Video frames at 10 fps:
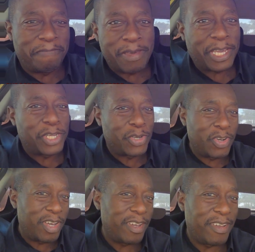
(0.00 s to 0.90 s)
Make
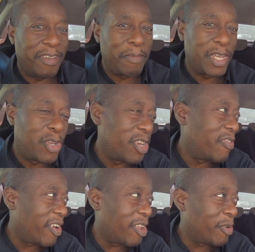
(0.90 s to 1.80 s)
sure you
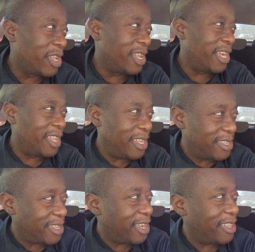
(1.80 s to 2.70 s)
follow what the lady
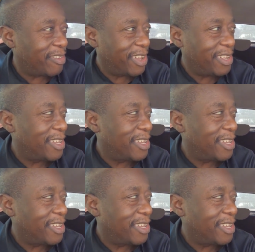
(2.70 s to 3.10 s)
is saying, right?